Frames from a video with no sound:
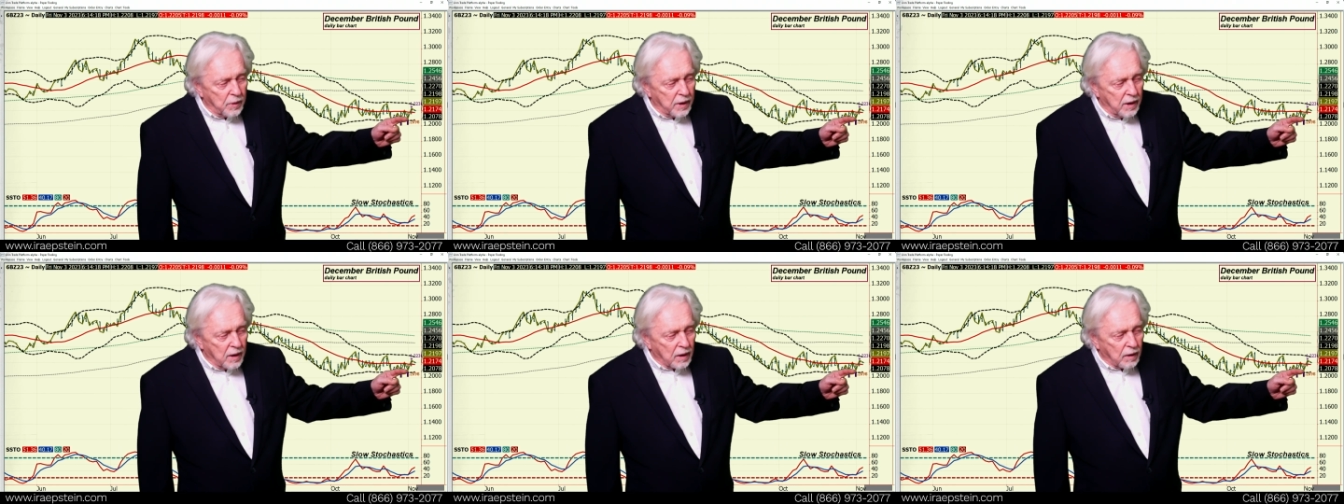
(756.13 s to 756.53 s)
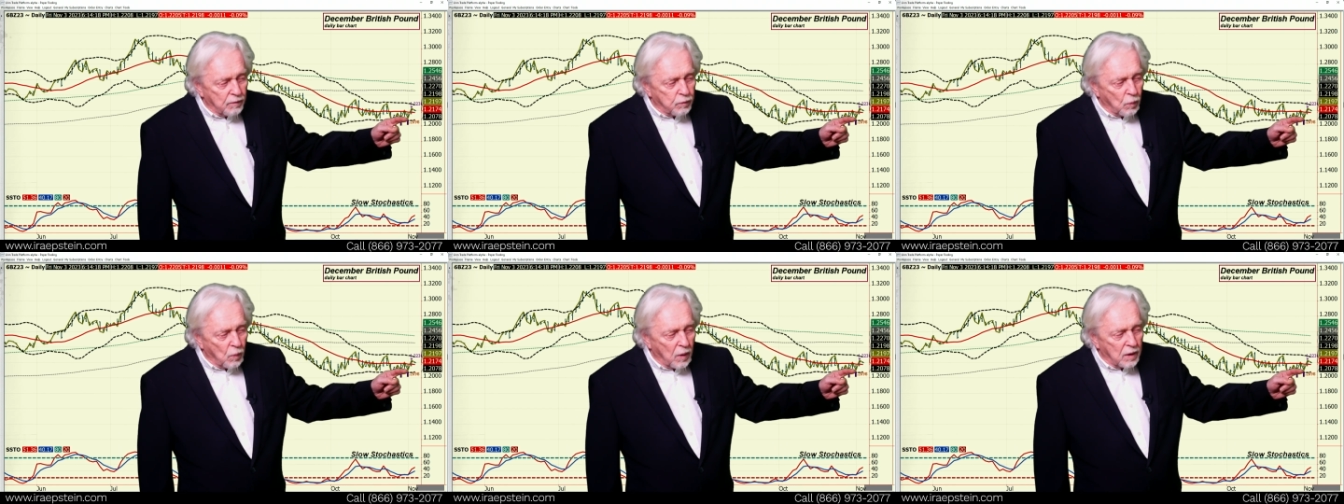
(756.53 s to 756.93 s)
here
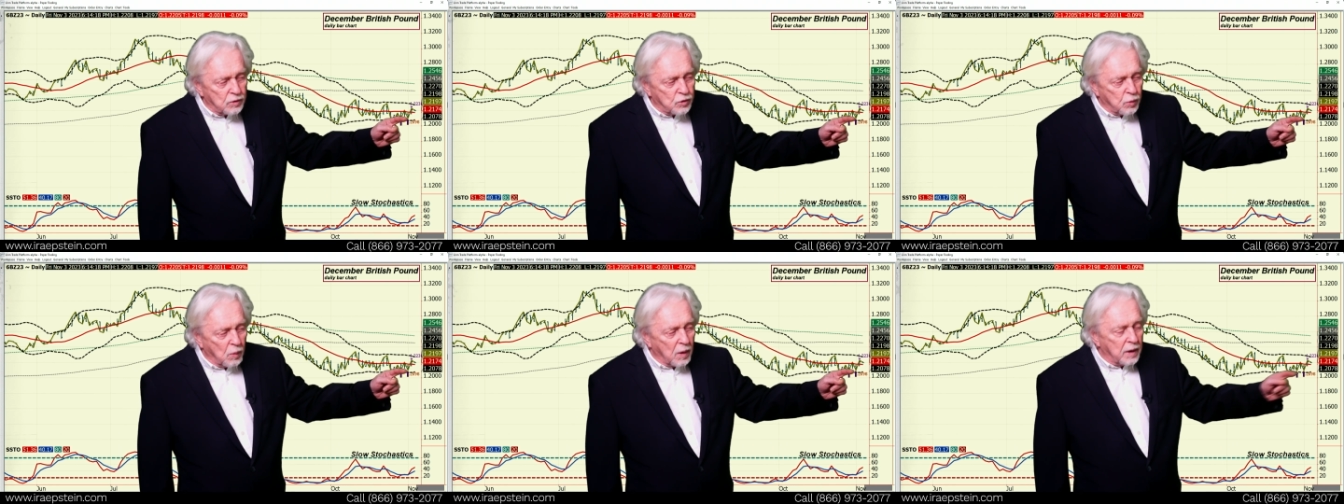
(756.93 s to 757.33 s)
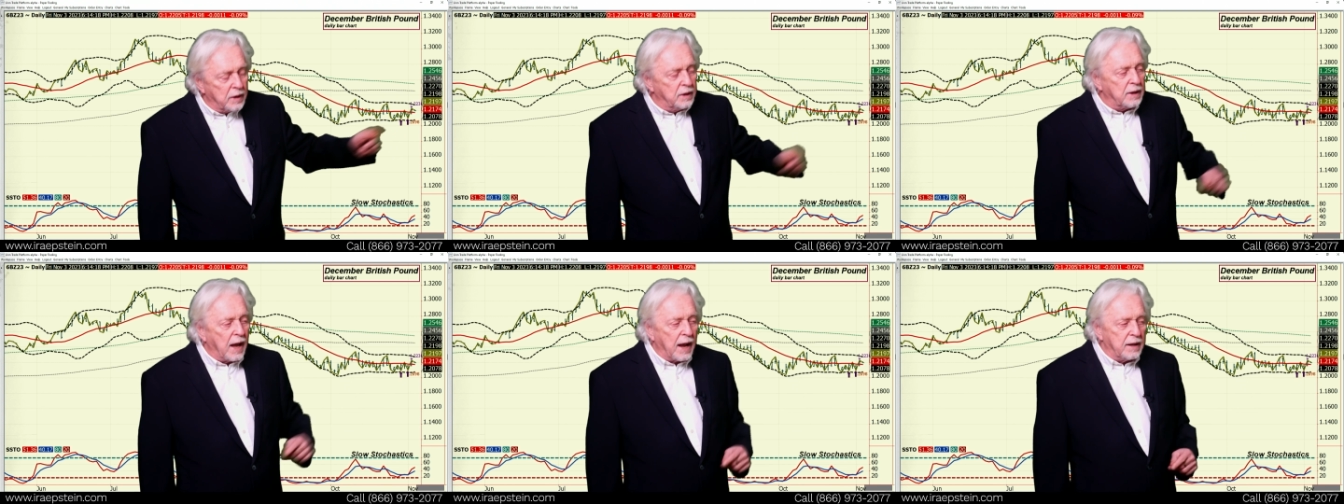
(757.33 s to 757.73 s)
of
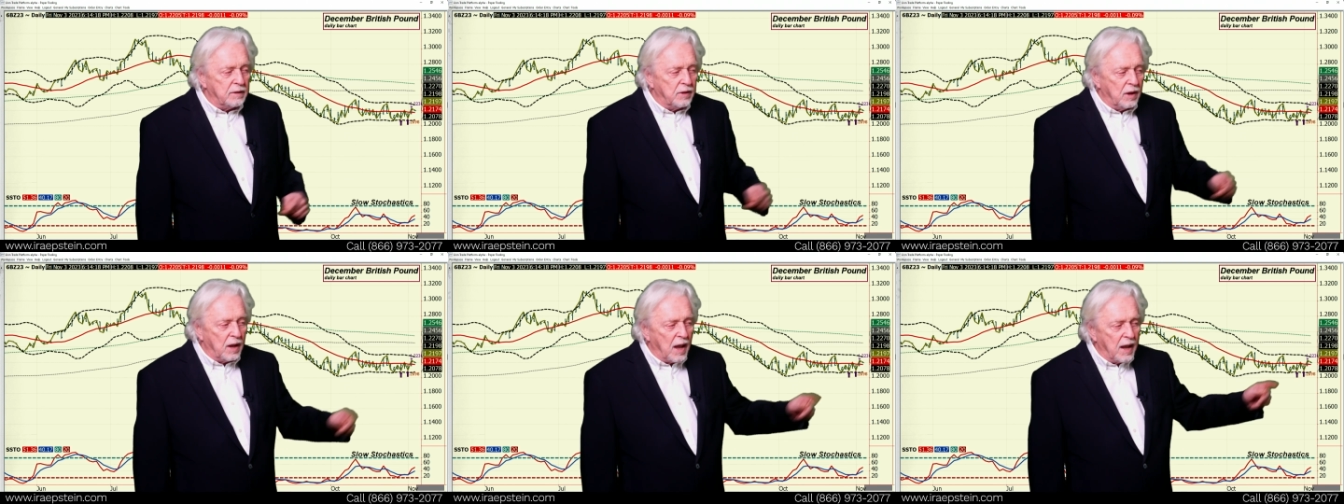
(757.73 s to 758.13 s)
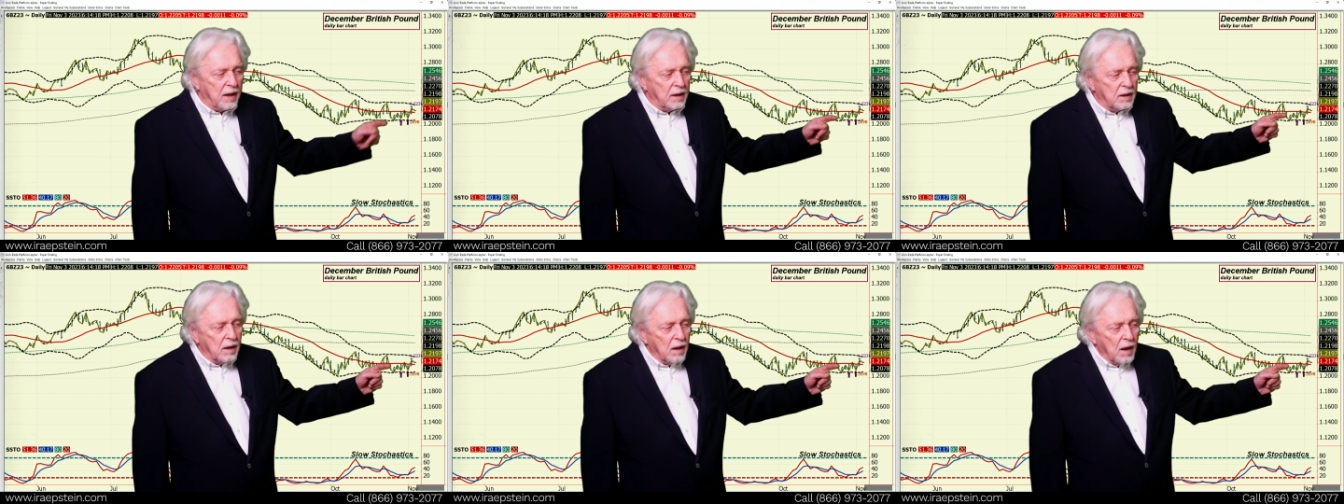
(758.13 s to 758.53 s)

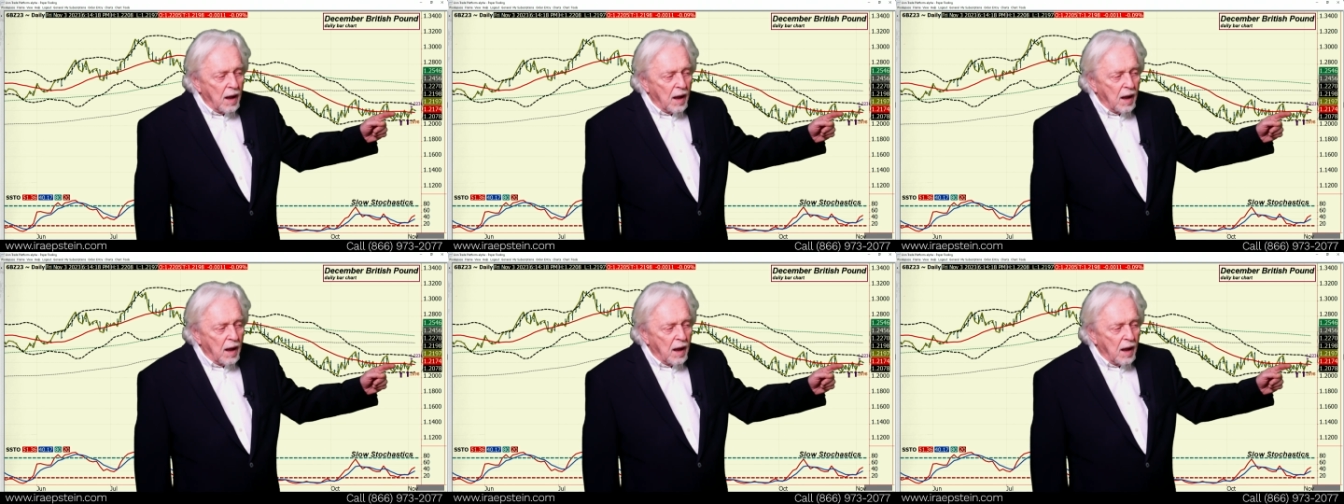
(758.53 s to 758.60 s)
120.98.